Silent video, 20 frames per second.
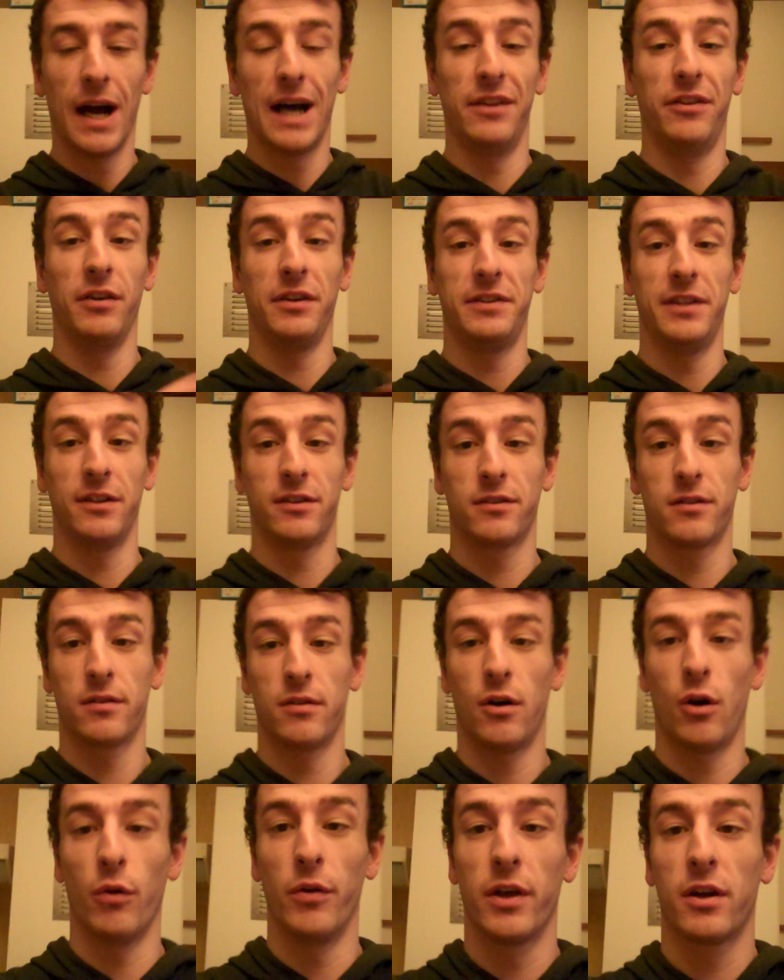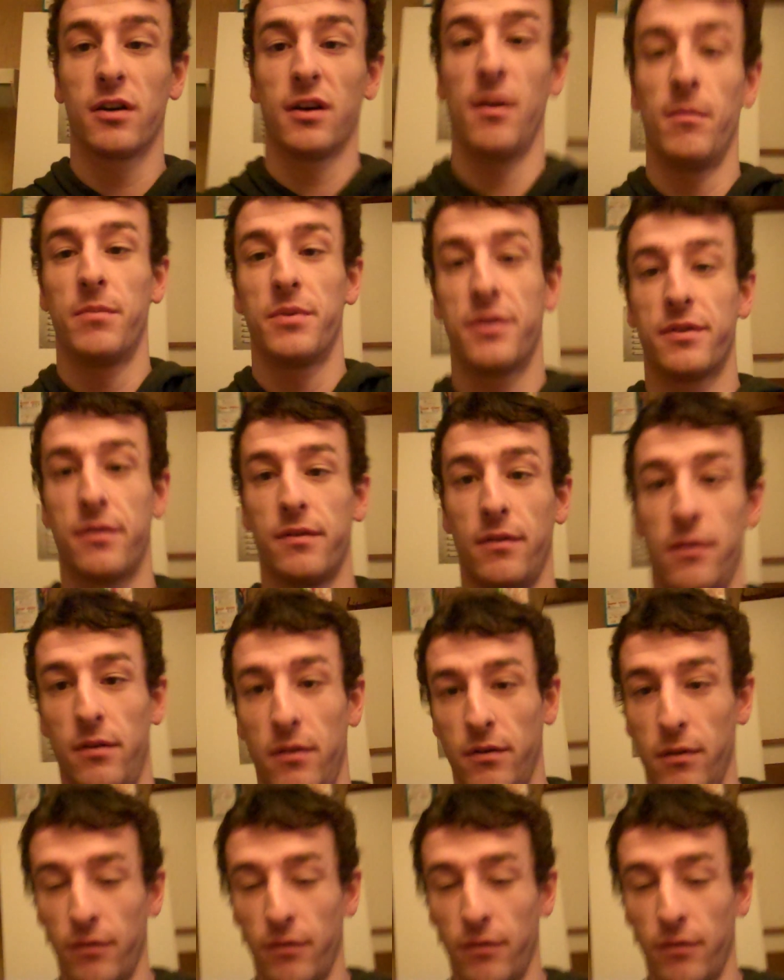I deleted all the clips